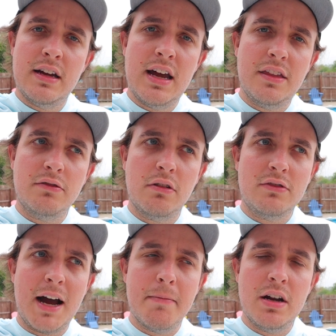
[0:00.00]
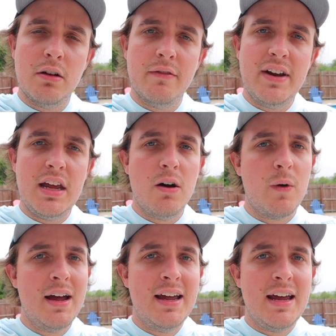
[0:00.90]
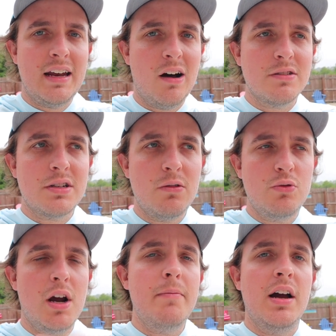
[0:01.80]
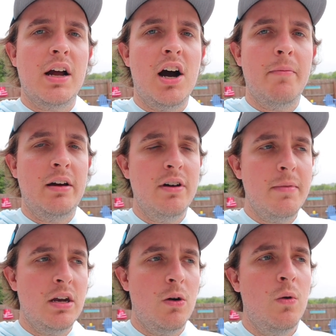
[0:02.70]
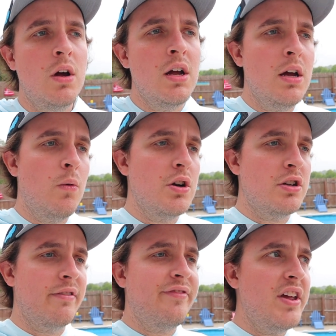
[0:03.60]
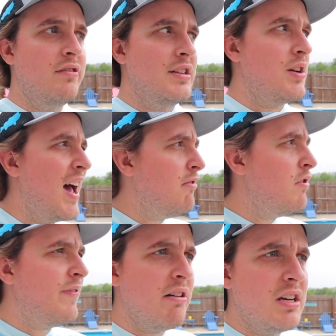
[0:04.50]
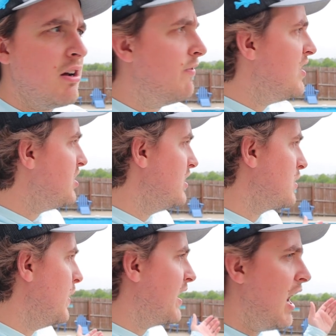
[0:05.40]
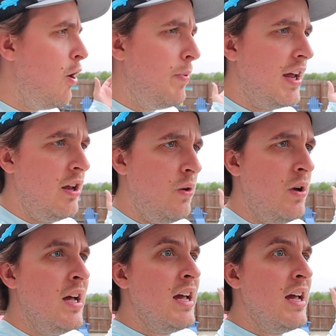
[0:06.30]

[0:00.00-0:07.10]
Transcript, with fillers: hit the little like button on the video, and also drop me a comment. Let me know what you're feeling. So I don't know if I'll get to go fishing this week. I hope I do.